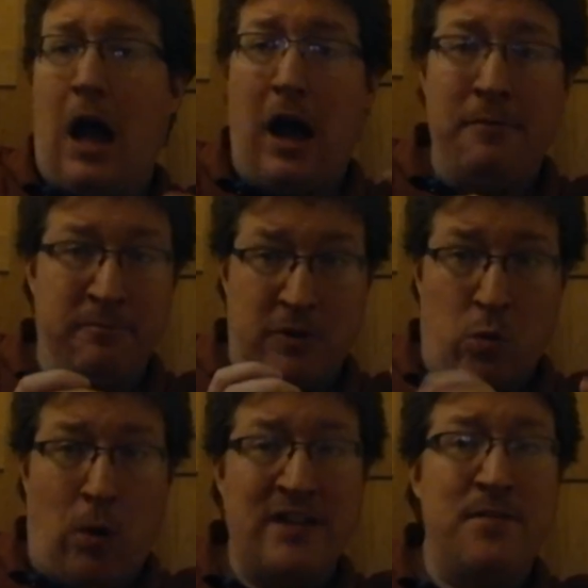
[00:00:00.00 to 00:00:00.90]
I'm
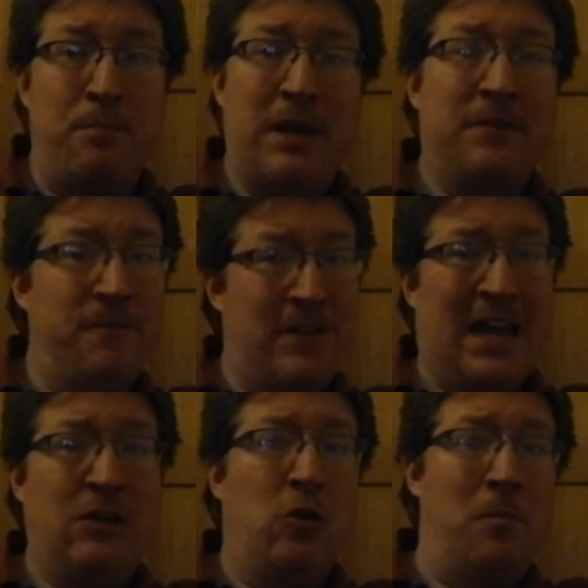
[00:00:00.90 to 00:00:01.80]
quite a big
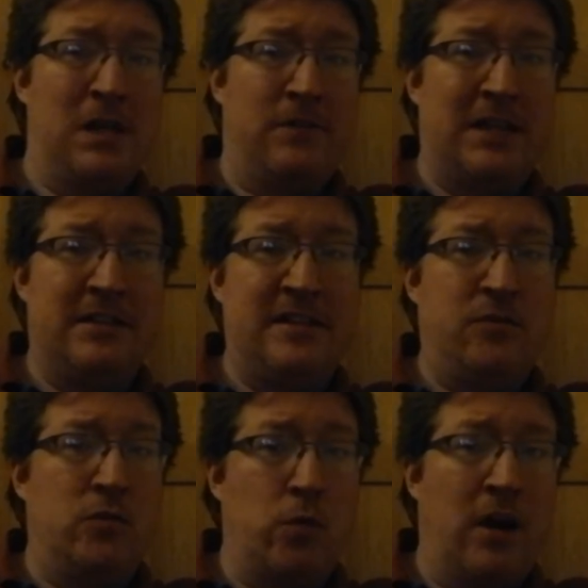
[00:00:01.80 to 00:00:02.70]
fan, normally, of Clint
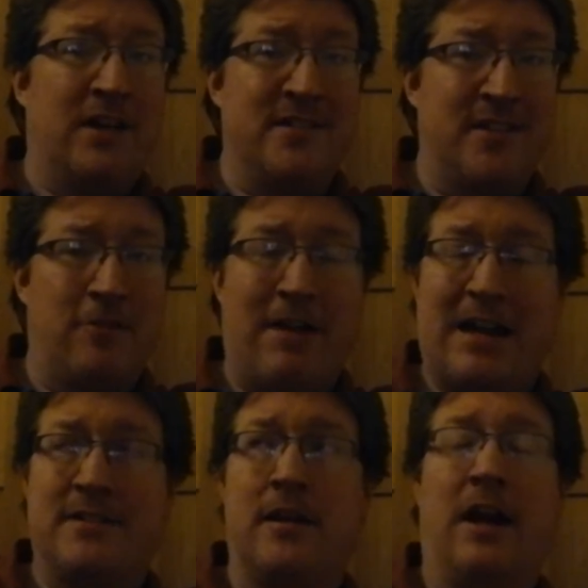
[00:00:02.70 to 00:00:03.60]
Eastwood's work as a
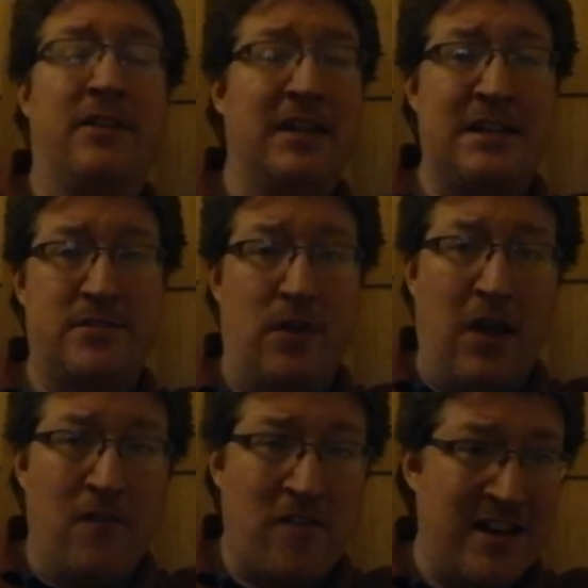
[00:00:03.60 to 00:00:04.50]
director. I think he's
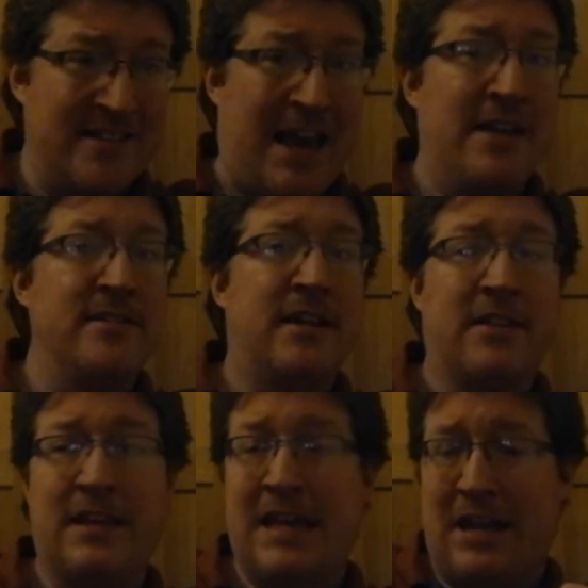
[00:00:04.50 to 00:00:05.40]
very talented. I
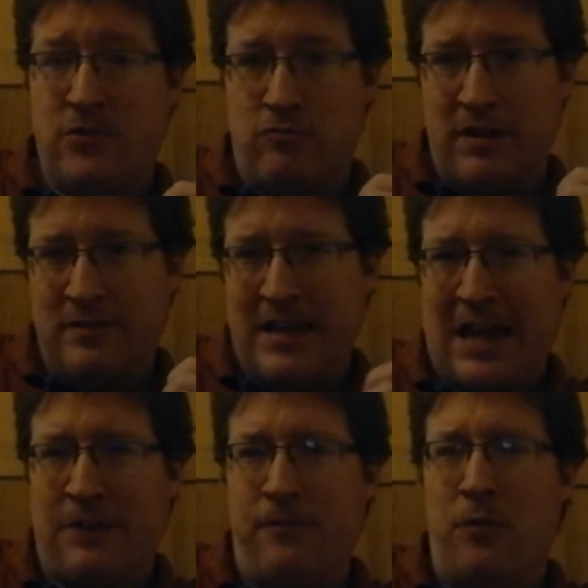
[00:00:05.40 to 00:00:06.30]
think he has a real
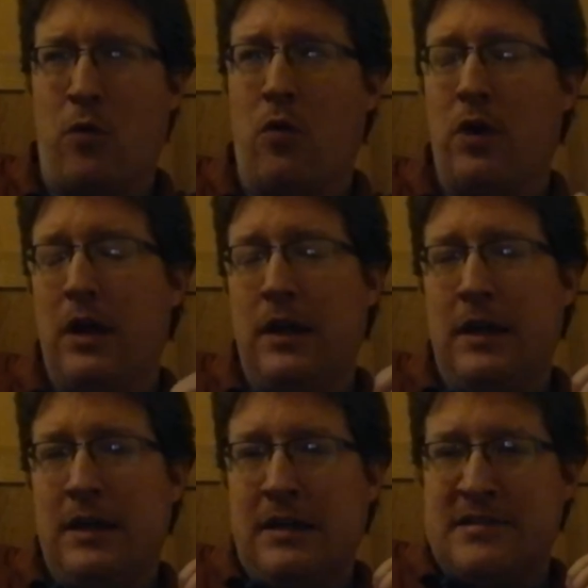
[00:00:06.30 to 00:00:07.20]
knack for
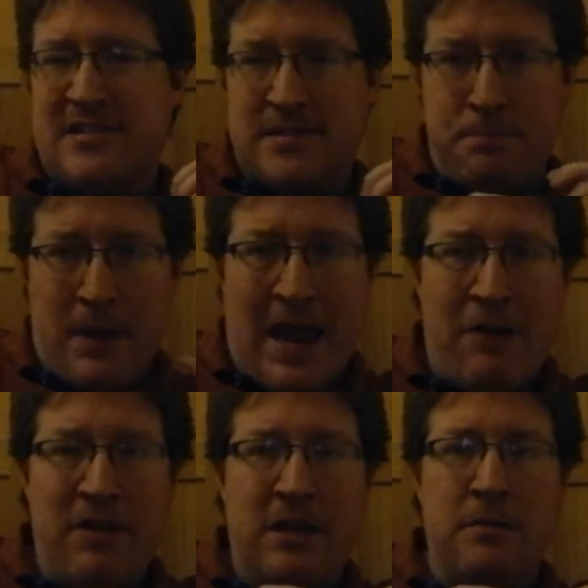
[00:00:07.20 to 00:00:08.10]

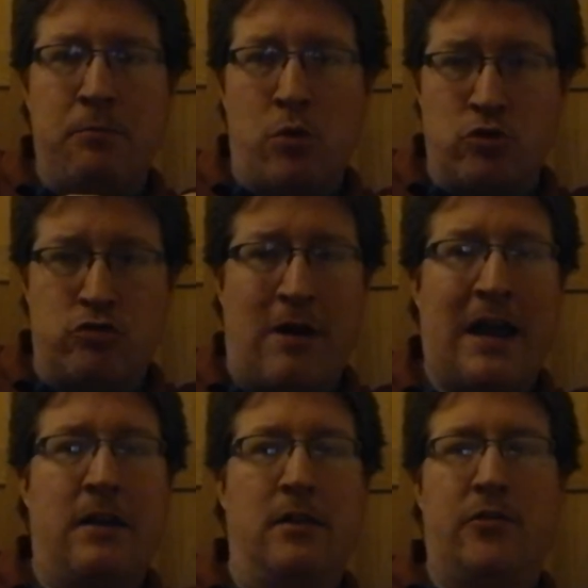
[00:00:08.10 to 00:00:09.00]
sparing
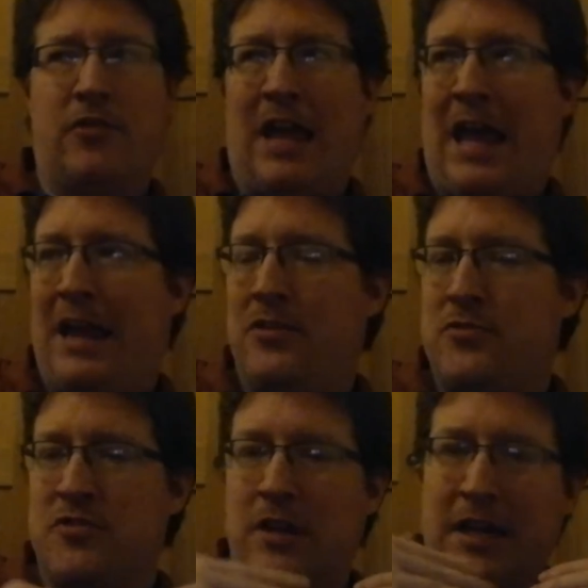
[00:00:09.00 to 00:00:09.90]
portrayals and